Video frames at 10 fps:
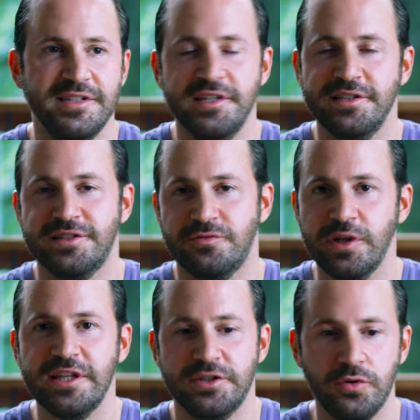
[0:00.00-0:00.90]
didn't
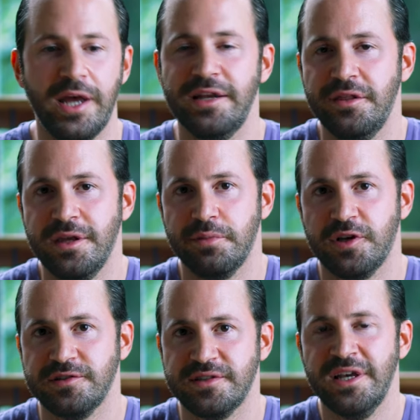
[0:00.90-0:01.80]
really do anything
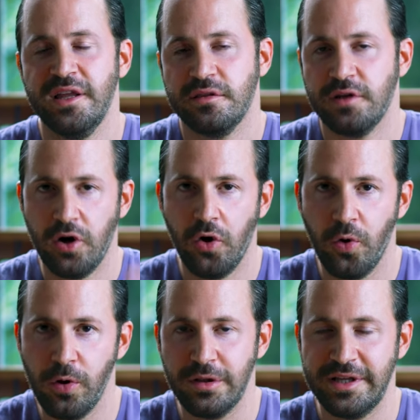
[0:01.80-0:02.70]
because the
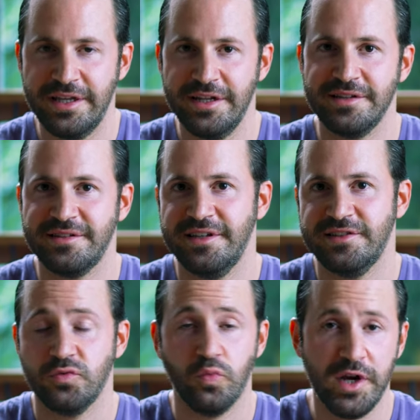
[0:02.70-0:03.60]
hole in it
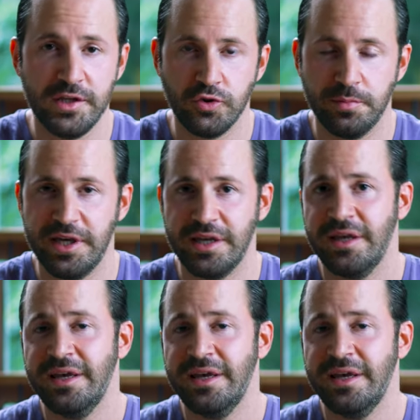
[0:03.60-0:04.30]
is way too big.